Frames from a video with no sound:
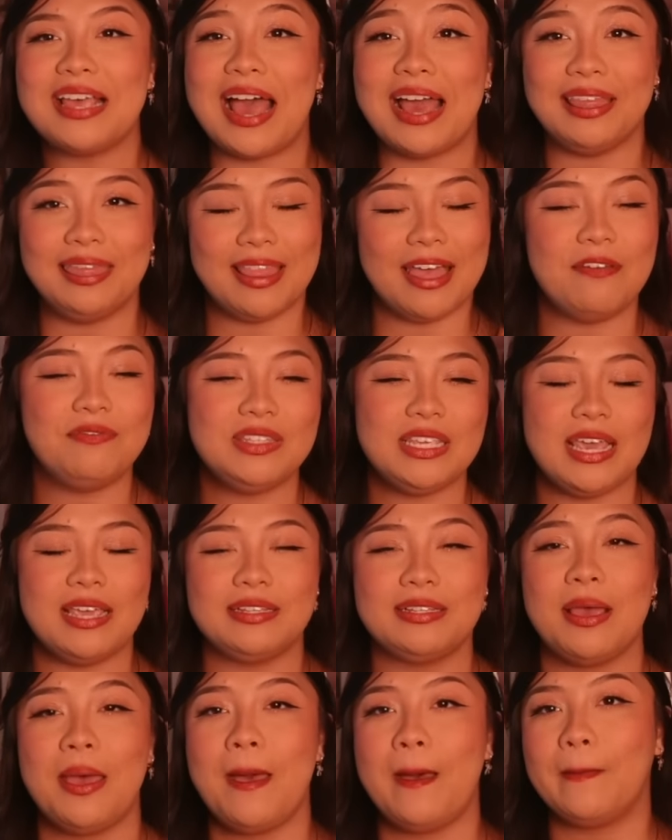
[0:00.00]
I loved
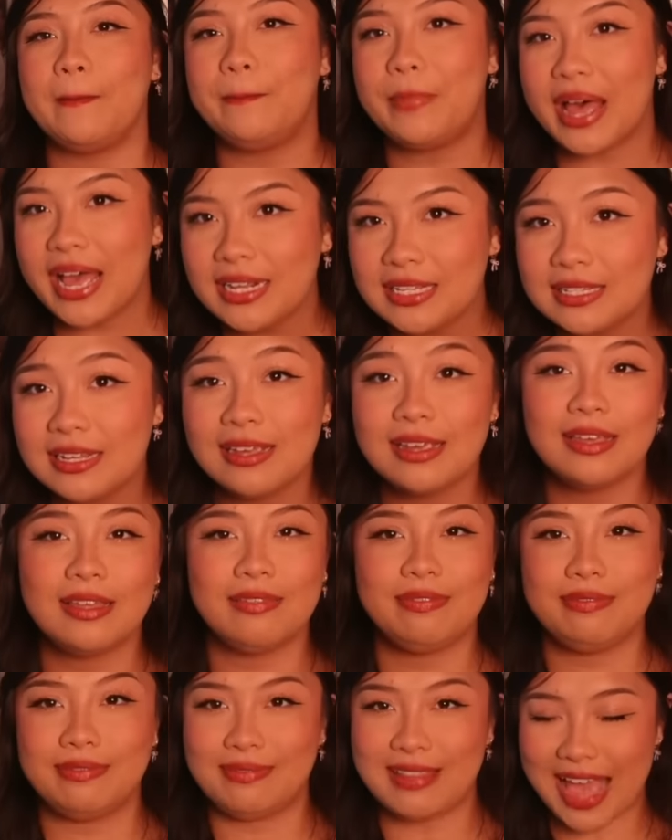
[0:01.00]
it, but
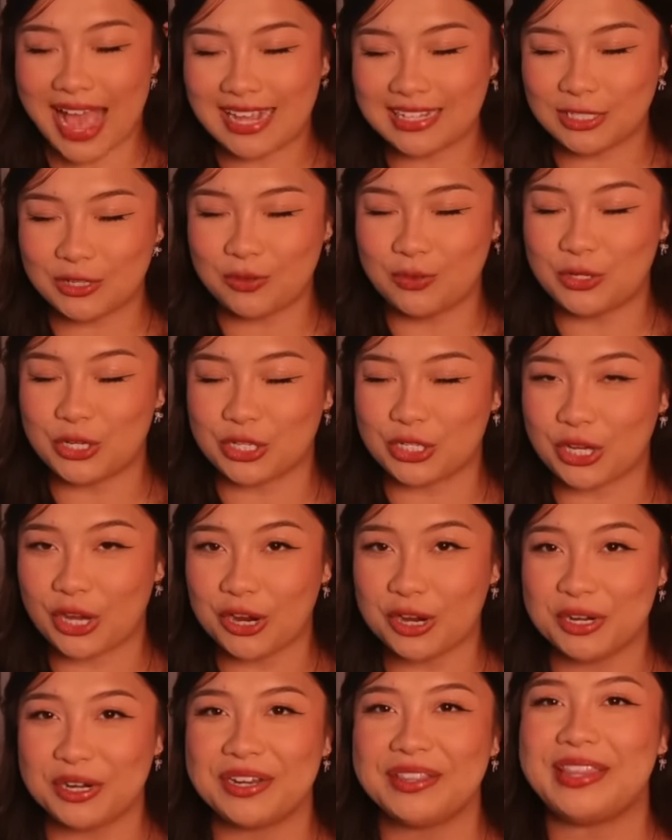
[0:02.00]
as you just
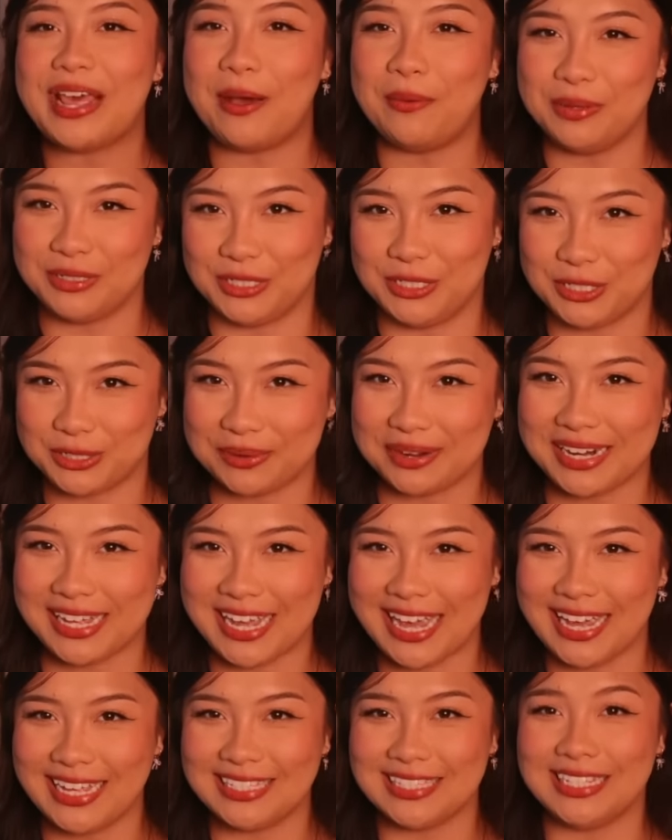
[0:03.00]
heard, that was in
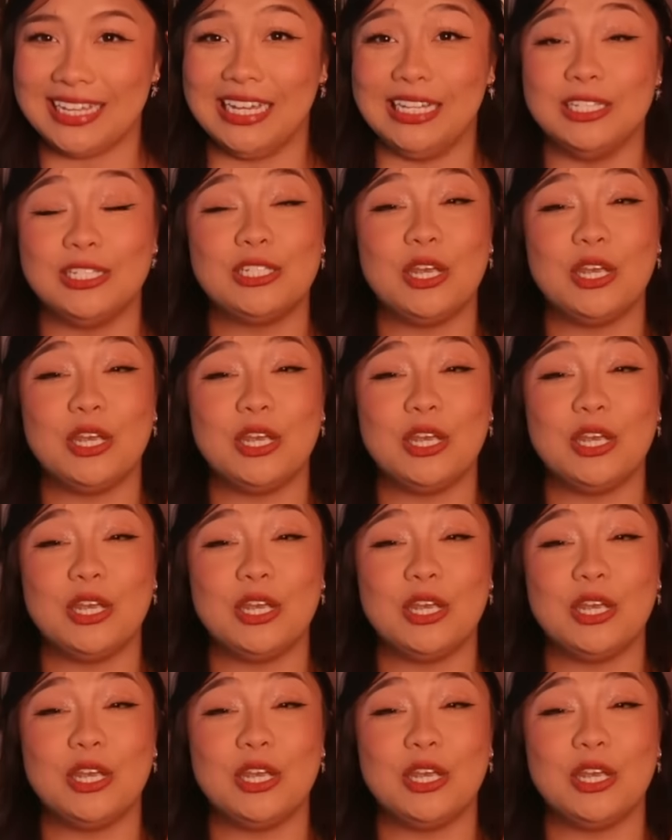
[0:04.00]
2018.